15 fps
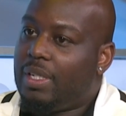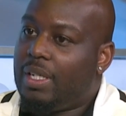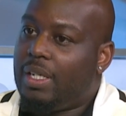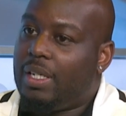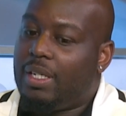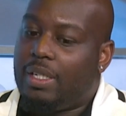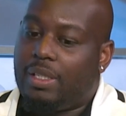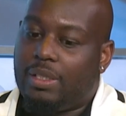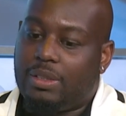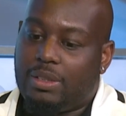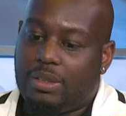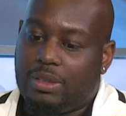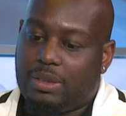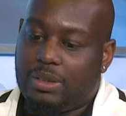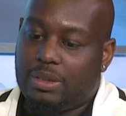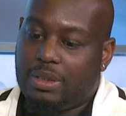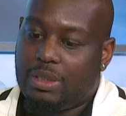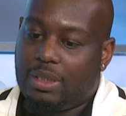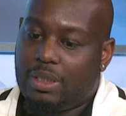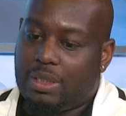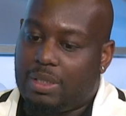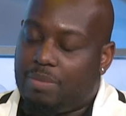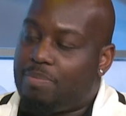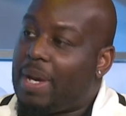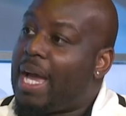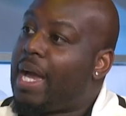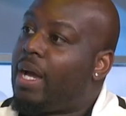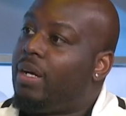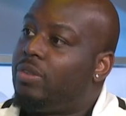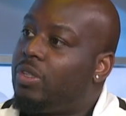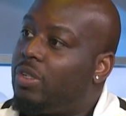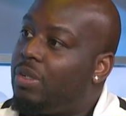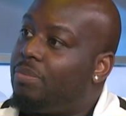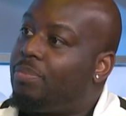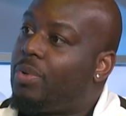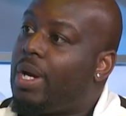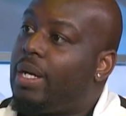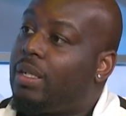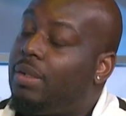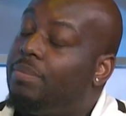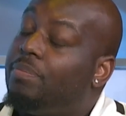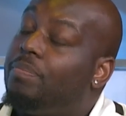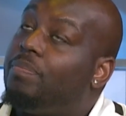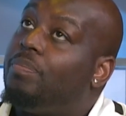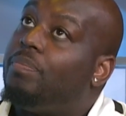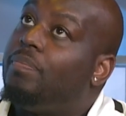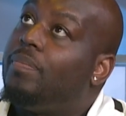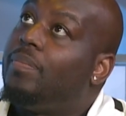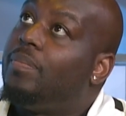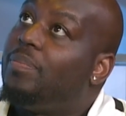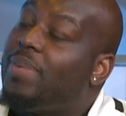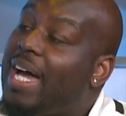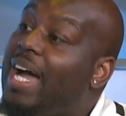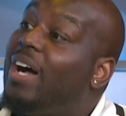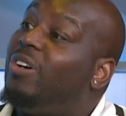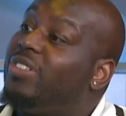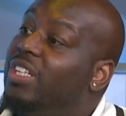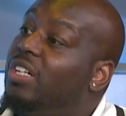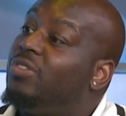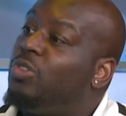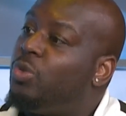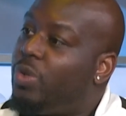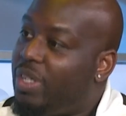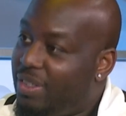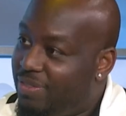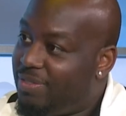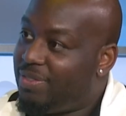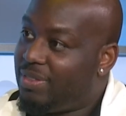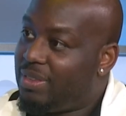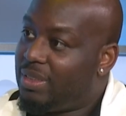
is compiled or compiled of grief.